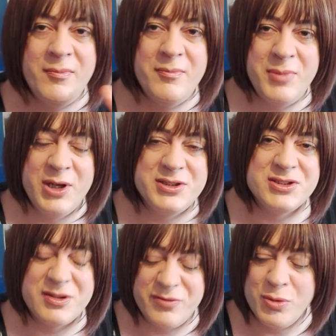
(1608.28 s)
purchase
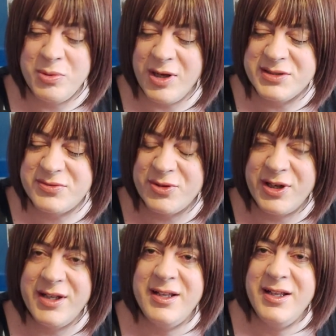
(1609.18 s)
the full price for
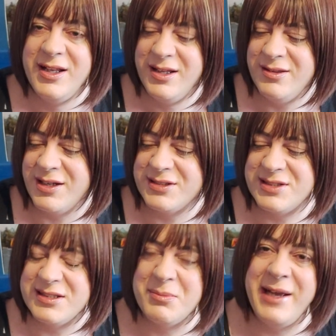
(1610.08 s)
it. Like I
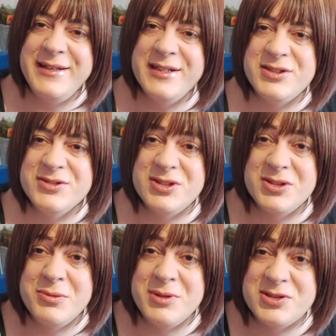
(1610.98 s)
said, the main issue is to
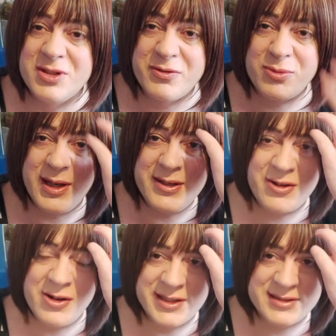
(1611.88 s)
do with the software and the
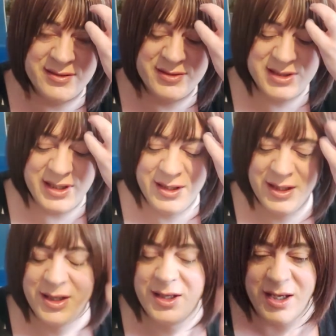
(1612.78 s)
connectivity.
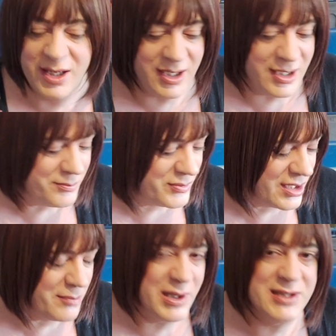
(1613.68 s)

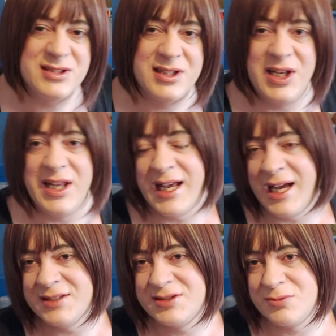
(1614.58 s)
Basically, it
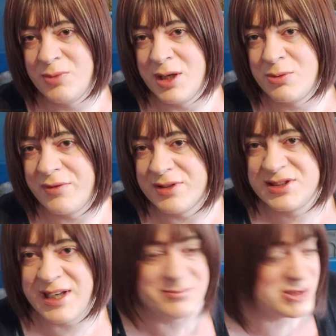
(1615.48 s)
has to work with a
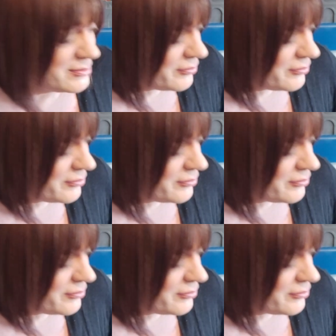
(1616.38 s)
Samsung